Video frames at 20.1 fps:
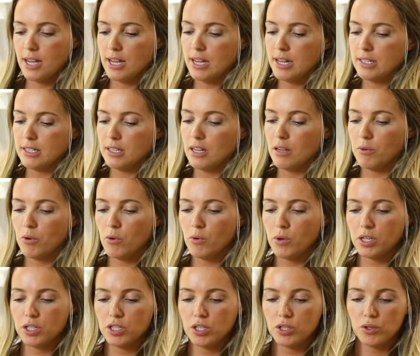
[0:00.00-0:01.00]
And I'm
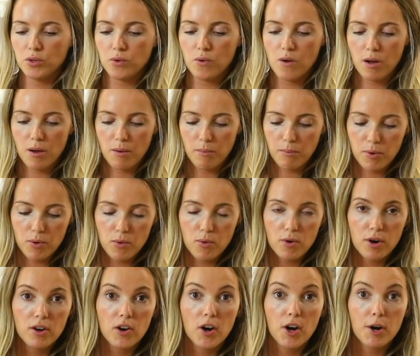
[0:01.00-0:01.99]
going to
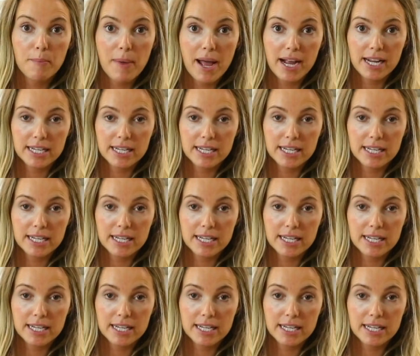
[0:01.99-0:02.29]
pour our